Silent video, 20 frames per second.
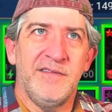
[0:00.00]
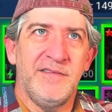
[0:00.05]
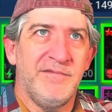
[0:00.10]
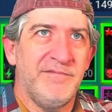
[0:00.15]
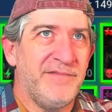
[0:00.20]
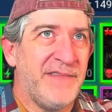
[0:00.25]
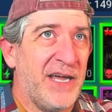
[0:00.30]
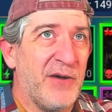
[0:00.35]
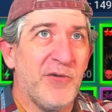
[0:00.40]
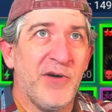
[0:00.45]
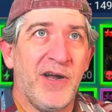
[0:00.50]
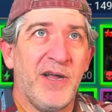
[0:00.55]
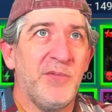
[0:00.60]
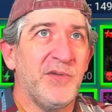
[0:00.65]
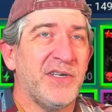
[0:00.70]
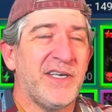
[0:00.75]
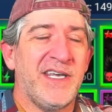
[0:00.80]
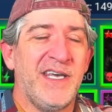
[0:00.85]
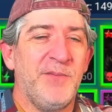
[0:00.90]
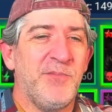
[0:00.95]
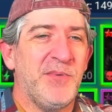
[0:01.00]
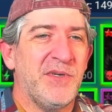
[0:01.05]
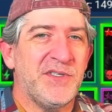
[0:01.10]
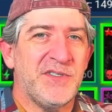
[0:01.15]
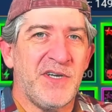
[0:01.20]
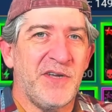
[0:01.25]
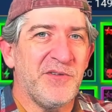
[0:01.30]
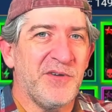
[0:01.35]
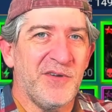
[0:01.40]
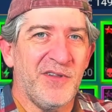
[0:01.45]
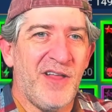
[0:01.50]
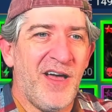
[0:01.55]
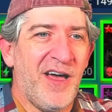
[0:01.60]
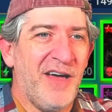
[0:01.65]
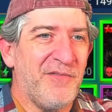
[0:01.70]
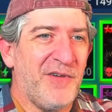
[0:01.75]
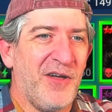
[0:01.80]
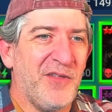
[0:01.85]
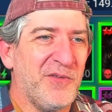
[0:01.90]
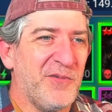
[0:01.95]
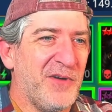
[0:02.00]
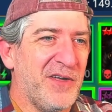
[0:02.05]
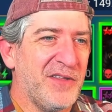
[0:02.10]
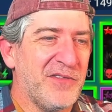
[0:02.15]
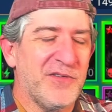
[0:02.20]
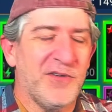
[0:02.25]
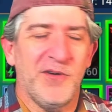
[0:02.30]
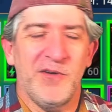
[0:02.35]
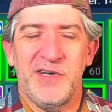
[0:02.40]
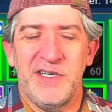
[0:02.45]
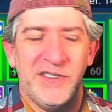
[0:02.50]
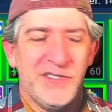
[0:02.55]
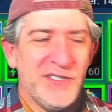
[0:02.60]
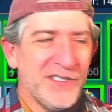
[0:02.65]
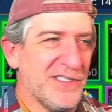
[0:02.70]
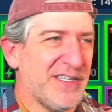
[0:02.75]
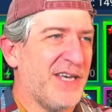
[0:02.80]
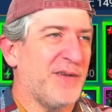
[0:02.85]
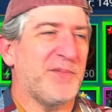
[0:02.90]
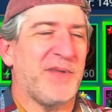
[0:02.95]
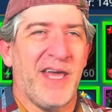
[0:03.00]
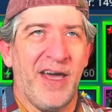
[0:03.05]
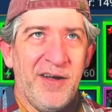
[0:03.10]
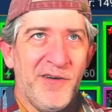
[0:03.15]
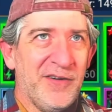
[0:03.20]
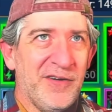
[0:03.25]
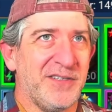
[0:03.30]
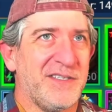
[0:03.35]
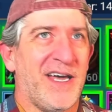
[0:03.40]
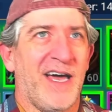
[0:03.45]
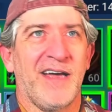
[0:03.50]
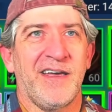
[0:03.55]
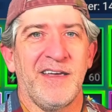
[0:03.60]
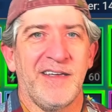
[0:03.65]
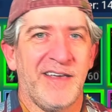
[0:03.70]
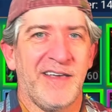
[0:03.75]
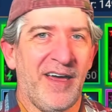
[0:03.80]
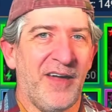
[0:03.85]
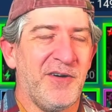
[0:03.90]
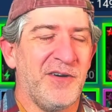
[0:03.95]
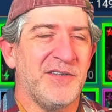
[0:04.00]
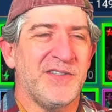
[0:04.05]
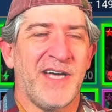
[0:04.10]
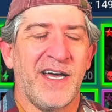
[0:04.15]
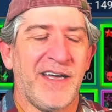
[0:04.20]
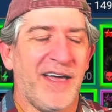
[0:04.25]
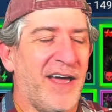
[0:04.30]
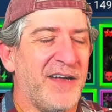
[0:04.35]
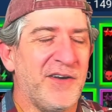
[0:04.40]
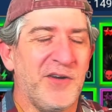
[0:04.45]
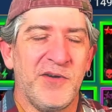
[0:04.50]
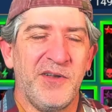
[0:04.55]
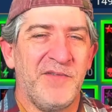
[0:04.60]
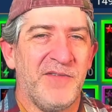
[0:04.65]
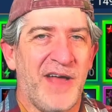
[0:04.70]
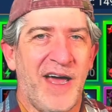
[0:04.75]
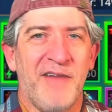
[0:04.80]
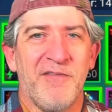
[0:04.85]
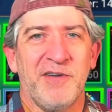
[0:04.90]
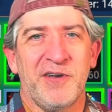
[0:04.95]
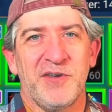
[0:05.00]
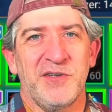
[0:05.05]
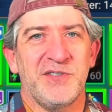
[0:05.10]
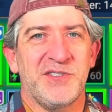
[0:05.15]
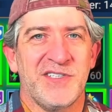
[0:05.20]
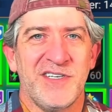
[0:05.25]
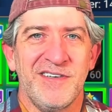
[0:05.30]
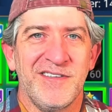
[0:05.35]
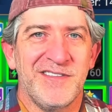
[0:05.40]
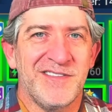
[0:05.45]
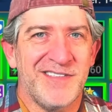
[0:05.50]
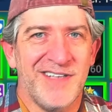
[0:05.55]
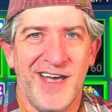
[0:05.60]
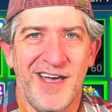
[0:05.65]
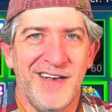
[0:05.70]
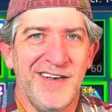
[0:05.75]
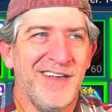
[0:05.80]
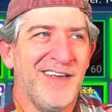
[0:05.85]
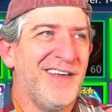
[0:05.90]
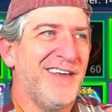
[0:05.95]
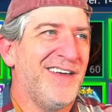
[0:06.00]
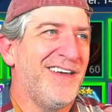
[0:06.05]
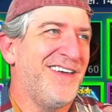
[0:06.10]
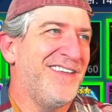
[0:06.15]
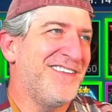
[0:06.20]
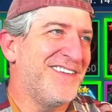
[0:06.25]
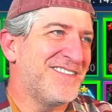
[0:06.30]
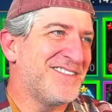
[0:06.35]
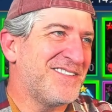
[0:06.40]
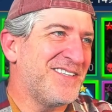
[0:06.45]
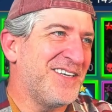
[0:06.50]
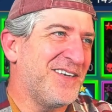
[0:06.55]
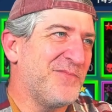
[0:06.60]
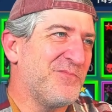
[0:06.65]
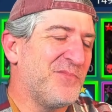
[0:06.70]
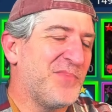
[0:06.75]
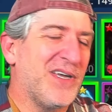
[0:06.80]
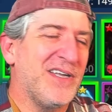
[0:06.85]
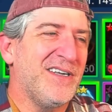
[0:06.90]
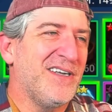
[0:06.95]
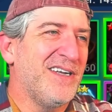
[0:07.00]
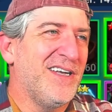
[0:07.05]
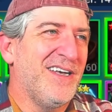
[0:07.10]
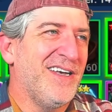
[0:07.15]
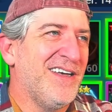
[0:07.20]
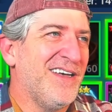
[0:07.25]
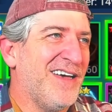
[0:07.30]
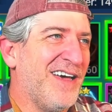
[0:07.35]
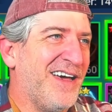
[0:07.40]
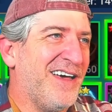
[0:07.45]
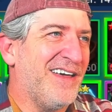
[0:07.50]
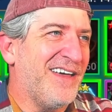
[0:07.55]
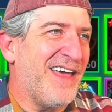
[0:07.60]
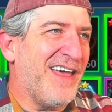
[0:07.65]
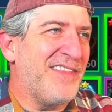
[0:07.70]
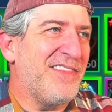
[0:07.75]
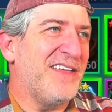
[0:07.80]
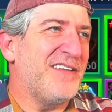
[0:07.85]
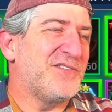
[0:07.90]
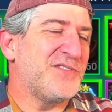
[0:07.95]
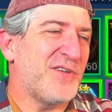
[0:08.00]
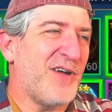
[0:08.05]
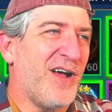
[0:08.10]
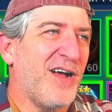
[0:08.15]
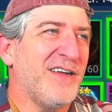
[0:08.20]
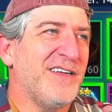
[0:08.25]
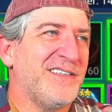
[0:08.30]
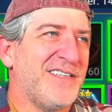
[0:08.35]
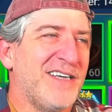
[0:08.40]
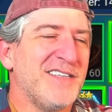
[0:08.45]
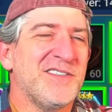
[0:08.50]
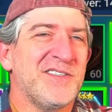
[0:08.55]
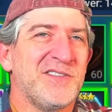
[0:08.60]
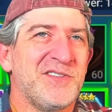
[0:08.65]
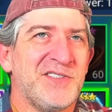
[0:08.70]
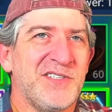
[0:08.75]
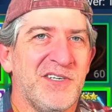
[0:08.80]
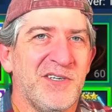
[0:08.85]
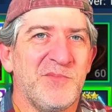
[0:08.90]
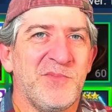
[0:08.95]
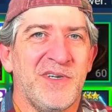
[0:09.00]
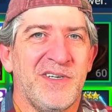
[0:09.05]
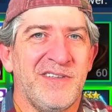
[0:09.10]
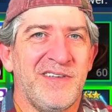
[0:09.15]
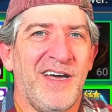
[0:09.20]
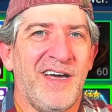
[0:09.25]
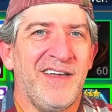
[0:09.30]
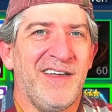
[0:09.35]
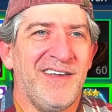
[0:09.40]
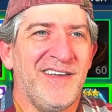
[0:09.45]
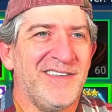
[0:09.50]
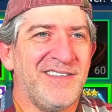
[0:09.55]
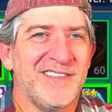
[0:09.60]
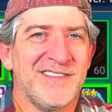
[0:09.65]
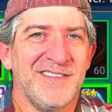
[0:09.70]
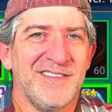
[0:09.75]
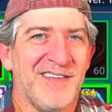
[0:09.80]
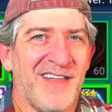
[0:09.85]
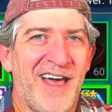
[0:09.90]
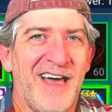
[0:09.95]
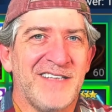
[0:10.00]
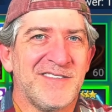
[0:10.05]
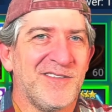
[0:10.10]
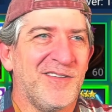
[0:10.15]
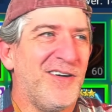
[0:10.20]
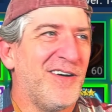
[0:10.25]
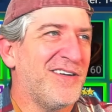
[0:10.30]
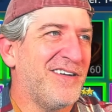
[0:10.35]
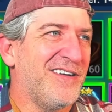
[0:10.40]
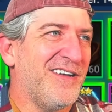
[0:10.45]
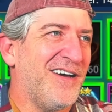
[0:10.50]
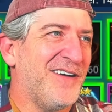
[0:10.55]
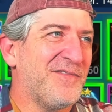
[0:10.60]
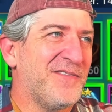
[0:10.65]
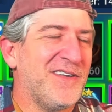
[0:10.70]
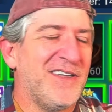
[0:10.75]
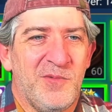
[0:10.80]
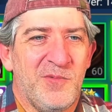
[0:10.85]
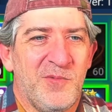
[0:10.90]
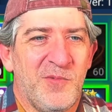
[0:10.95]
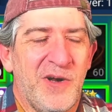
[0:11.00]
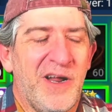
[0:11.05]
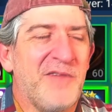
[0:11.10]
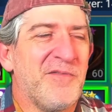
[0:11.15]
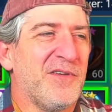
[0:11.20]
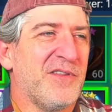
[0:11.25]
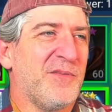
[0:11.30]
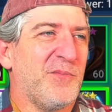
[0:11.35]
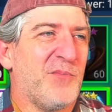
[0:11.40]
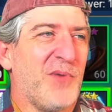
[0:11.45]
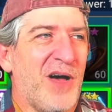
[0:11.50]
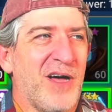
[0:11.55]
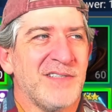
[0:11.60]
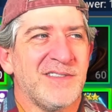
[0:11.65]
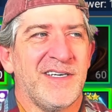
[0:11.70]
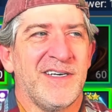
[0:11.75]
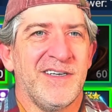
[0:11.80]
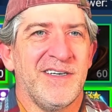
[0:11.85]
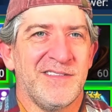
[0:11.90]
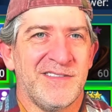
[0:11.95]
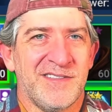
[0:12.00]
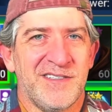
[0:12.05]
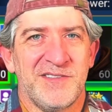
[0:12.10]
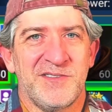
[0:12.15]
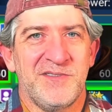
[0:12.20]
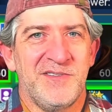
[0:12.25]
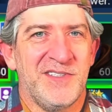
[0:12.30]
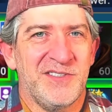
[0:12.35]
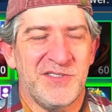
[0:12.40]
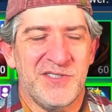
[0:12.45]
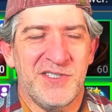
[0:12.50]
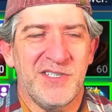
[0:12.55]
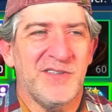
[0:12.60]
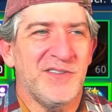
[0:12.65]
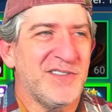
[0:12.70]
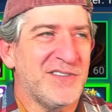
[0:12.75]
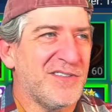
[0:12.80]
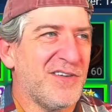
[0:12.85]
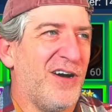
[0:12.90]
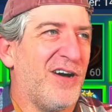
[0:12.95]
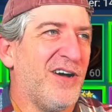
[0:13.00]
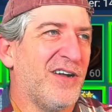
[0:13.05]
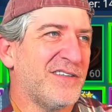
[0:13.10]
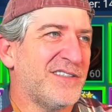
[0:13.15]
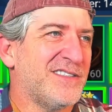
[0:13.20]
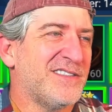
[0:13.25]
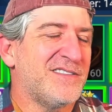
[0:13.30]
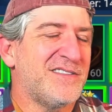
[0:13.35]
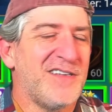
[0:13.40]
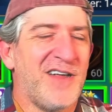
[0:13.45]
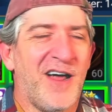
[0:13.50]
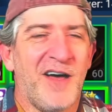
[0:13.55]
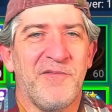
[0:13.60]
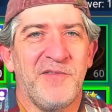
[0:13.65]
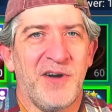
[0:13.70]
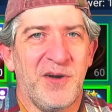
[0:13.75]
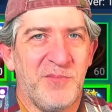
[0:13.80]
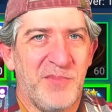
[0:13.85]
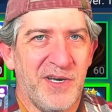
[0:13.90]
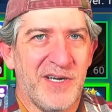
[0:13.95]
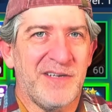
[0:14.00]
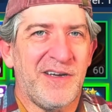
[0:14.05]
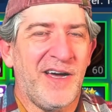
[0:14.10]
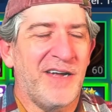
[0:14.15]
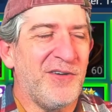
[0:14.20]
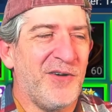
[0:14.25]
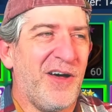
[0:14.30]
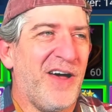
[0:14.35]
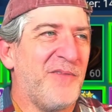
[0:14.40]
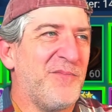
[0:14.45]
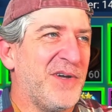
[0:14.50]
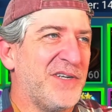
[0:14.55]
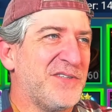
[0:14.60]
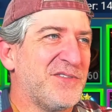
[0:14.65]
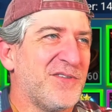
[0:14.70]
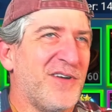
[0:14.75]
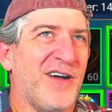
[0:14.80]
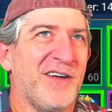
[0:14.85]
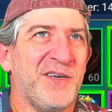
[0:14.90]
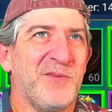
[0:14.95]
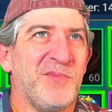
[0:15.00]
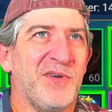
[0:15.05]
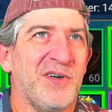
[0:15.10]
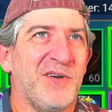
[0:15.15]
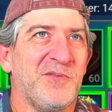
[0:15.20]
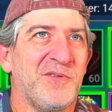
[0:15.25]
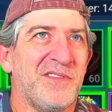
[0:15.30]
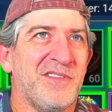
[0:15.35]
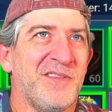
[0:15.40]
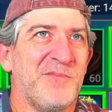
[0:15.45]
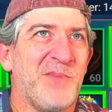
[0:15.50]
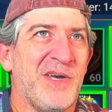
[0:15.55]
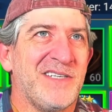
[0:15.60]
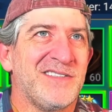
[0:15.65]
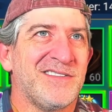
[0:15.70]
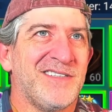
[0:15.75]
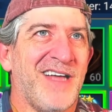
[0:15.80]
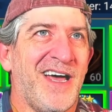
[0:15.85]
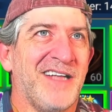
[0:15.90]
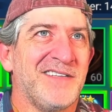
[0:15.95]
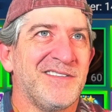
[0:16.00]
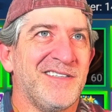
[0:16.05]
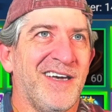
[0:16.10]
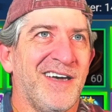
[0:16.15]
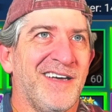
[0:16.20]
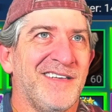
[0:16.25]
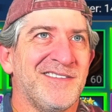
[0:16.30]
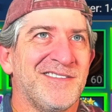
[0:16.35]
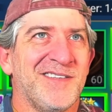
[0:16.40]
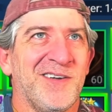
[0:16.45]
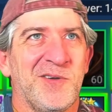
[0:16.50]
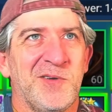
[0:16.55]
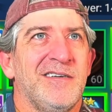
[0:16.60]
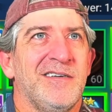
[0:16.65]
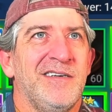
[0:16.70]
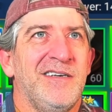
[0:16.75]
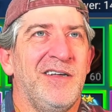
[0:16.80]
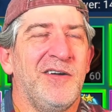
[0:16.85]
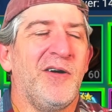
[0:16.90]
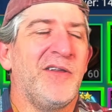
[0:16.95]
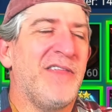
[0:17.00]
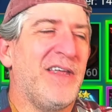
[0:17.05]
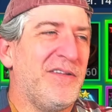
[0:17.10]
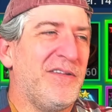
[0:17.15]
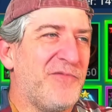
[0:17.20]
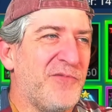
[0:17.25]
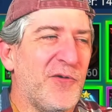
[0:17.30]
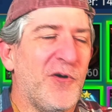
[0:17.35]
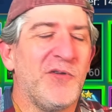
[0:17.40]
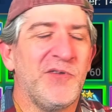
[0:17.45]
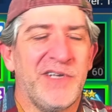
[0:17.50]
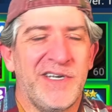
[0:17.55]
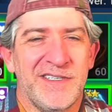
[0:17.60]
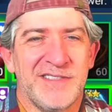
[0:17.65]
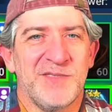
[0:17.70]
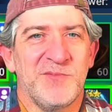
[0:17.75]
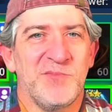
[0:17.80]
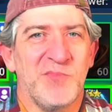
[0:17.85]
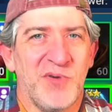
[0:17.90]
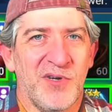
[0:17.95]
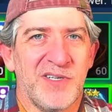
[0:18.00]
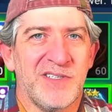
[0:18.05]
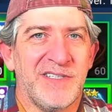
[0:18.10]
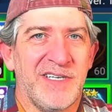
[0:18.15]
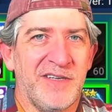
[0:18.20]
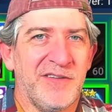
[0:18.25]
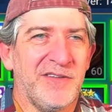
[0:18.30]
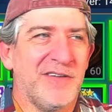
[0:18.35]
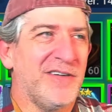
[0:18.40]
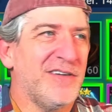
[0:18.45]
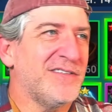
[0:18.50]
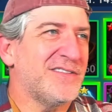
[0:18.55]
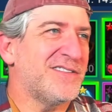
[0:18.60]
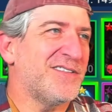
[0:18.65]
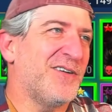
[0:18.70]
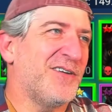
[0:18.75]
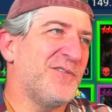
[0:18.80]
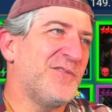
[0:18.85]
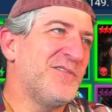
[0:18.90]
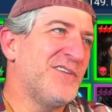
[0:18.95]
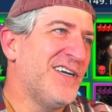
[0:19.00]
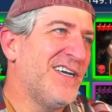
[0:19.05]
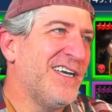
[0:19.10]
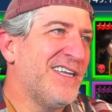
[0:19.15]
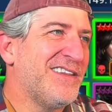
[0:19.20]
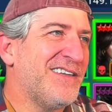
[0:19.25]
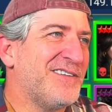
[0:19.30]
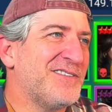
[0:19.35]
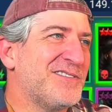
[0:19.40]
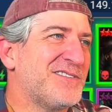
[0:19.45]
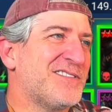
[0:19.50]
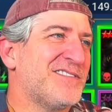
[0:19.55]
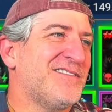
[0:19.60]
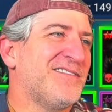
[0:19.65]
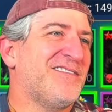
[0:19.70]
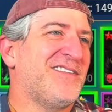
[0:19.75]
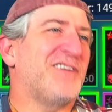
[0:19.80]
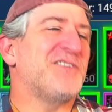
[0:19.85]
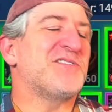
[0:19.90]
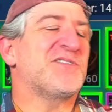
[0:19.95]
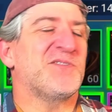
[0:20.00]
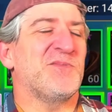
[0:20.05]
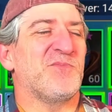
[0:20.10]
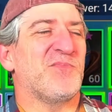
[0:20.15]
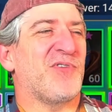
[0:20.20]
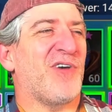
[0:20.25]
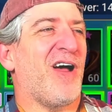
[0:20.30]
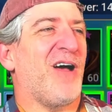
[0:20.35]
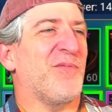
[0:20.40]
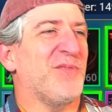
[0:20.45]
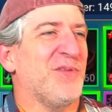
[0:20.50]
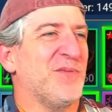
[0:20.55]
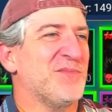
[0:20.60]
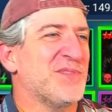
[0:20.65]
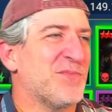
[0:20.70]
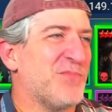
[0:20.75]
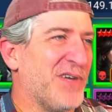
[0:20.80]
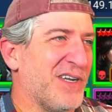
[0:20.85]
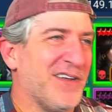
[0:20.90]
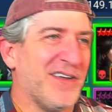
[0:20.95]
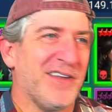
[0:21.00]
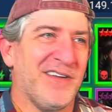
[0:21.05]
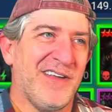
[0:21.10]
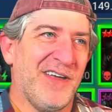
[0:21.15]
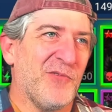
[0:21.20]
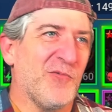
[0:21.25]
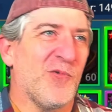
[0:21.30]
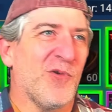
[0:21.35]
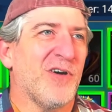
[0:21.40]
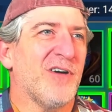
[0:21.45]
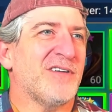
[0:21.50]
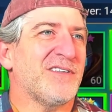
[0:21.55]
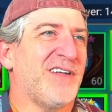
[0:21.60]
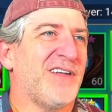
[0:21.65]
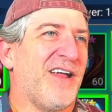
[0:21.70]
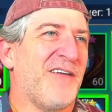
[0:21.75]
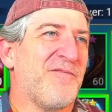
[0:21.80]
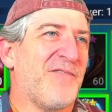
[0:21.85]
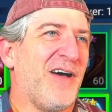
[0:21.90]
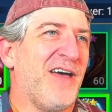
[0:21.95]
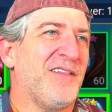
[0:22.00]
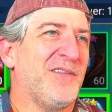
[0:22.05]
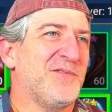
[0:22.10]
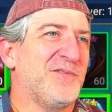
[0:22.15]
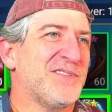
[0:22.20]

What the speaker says: they were able to keep each other alive all the way through, and he just kept counterattacking. I don't even have a good shield set in this team, but and then Taragi does a shield, but it doesn't last long enough, and whenever the boss hits, the shield is gone because it's not very big. I don't have my Taragi built with the best stats yet, so and then Frolny isn't booked either, so there's some problems, but it worked, and I finally was